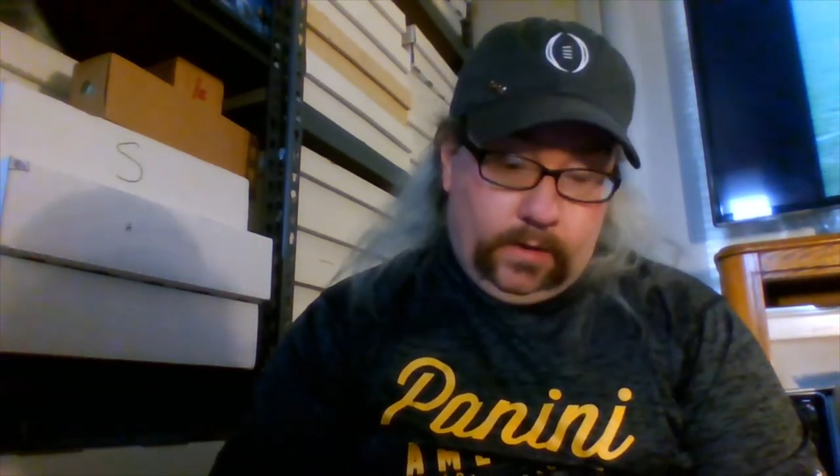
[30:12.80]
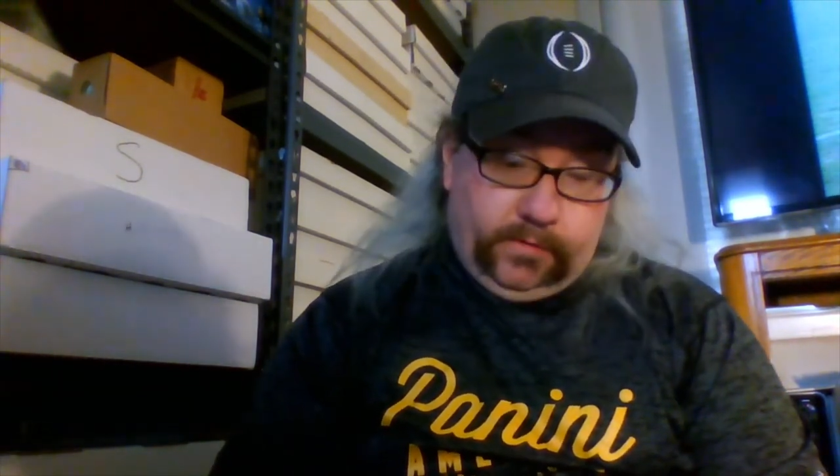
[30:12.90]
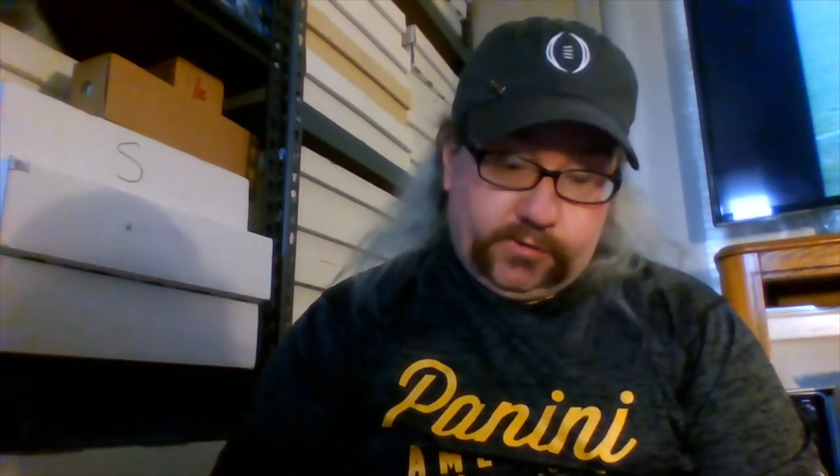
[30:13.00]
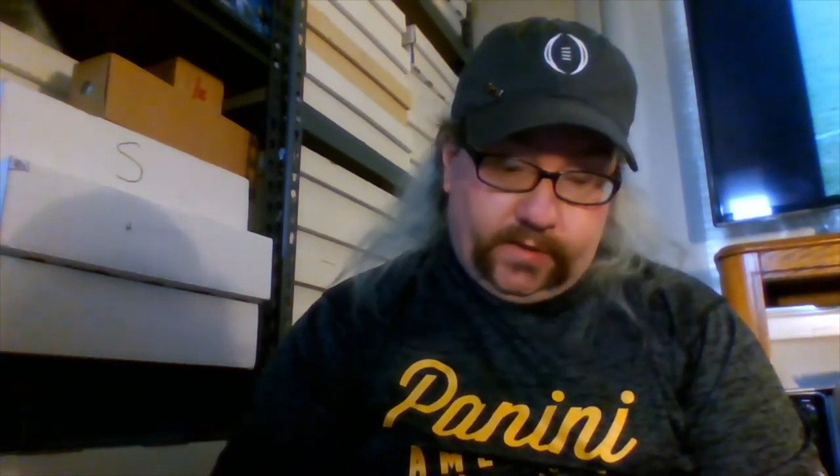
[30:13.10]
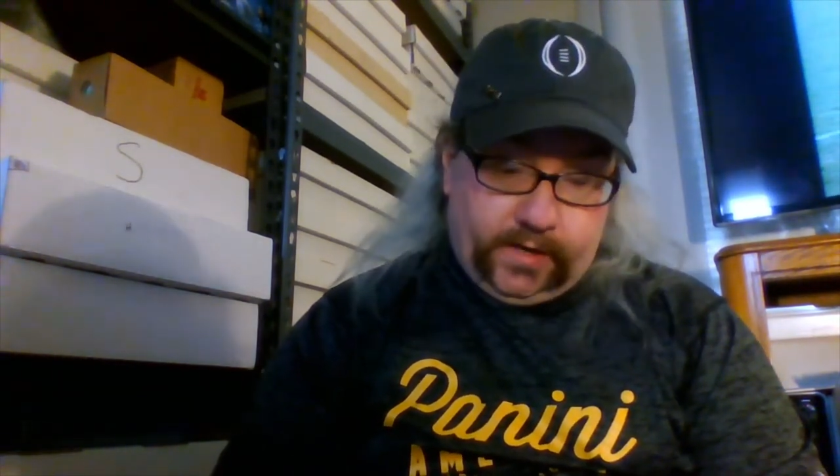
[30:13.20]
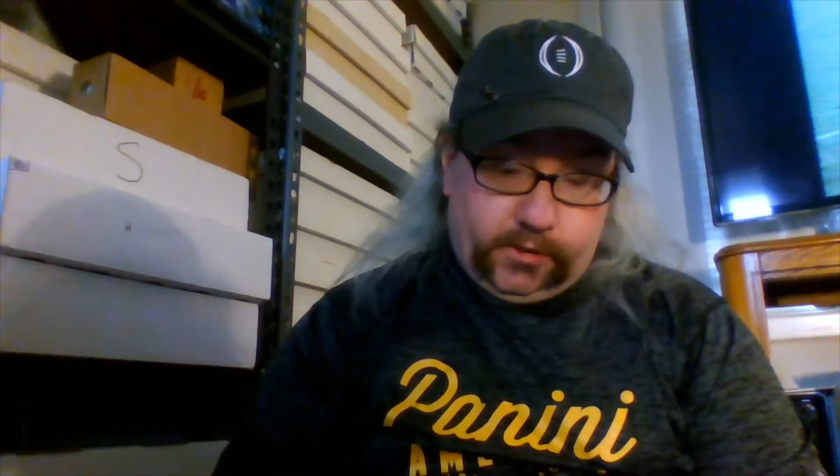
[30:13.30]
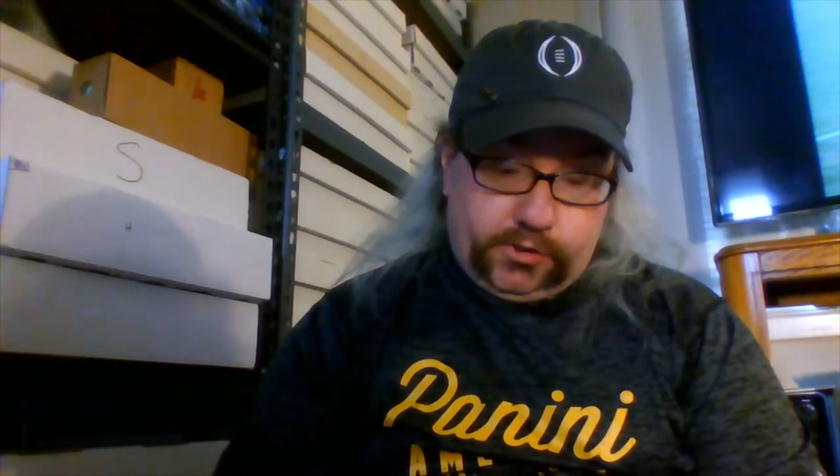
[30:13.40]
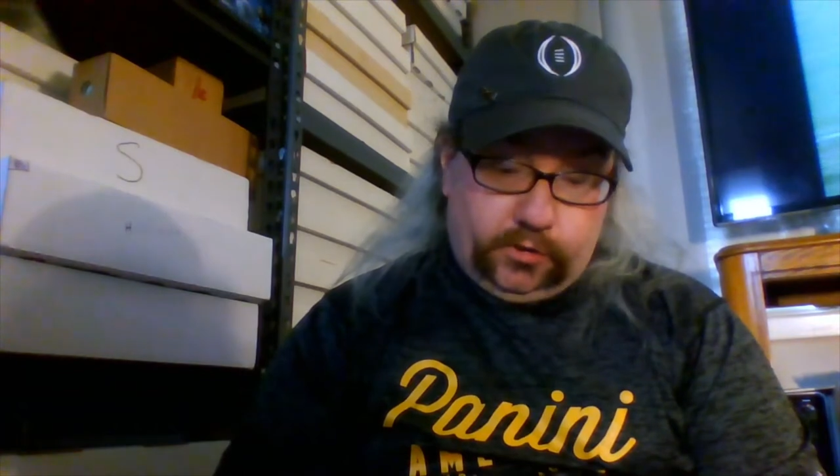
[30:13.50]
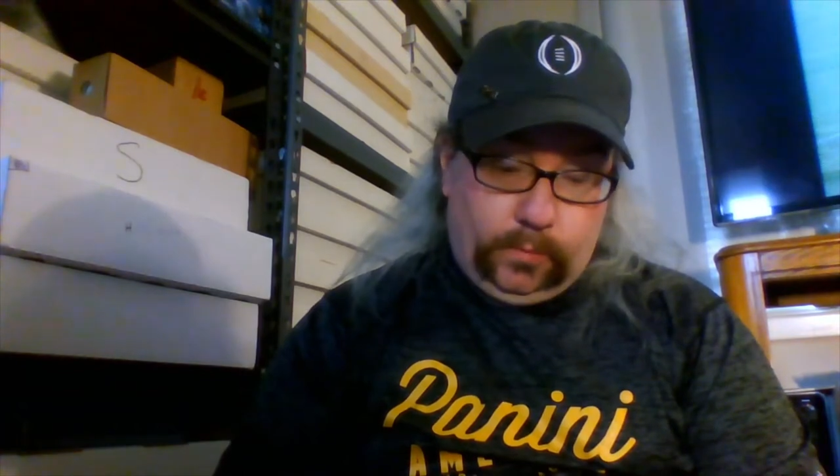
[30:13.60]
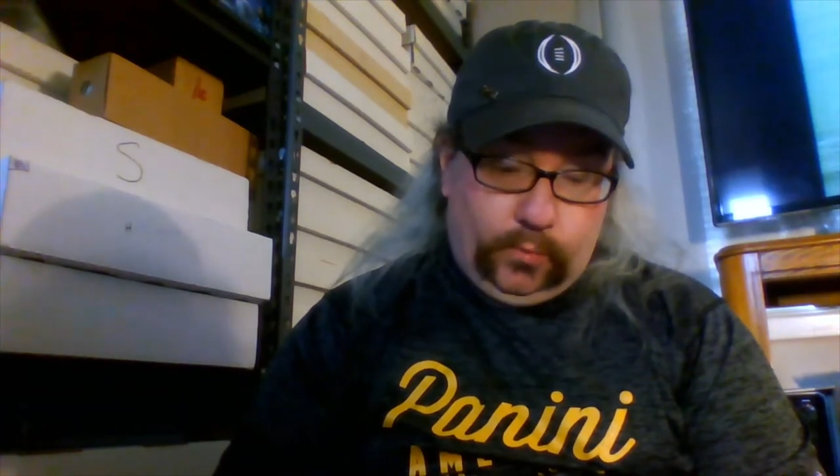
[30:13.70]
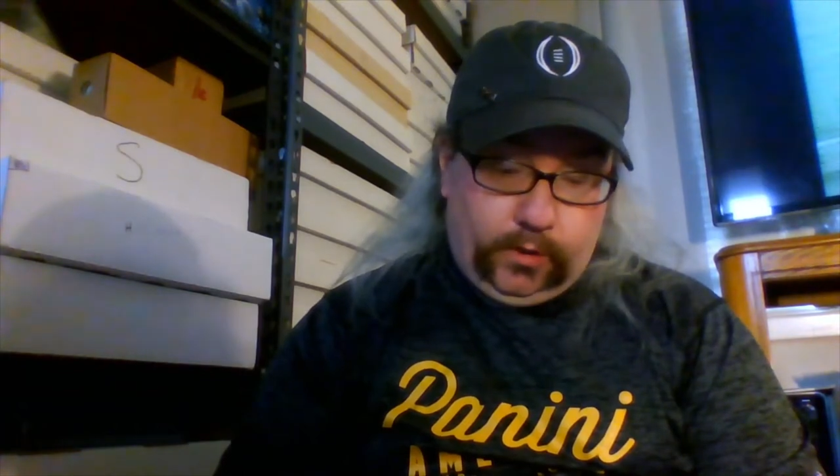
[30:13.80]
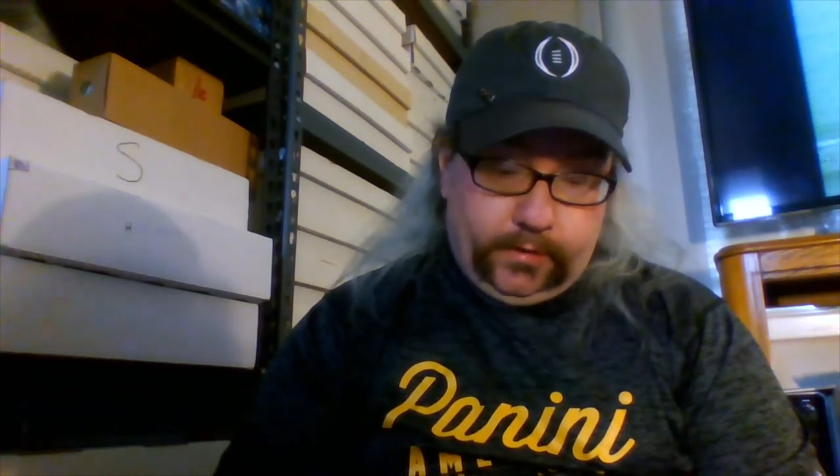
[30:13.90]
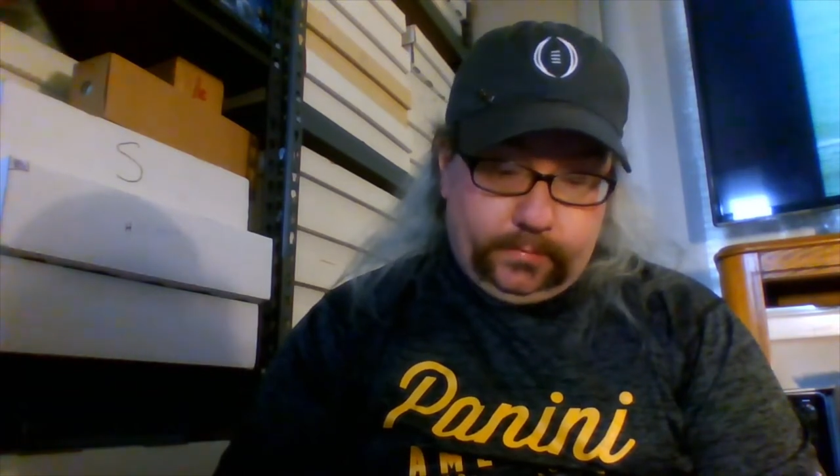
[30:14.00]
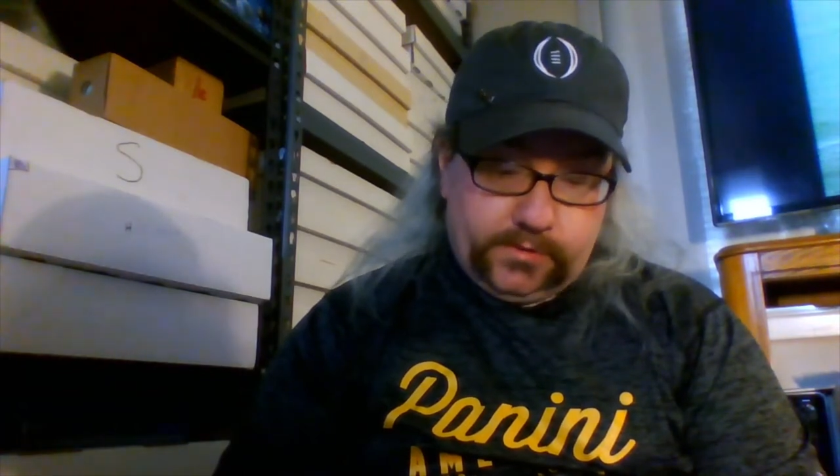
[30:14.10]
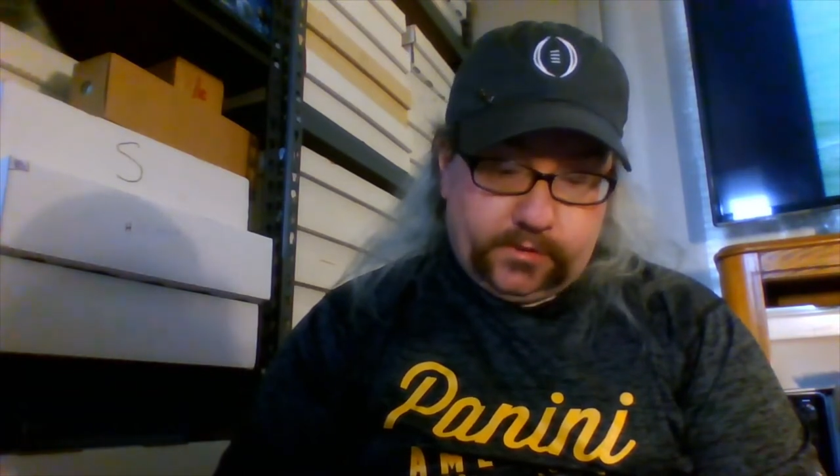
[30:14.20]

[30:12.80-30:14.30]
We've also got a uh, Jerome Williams.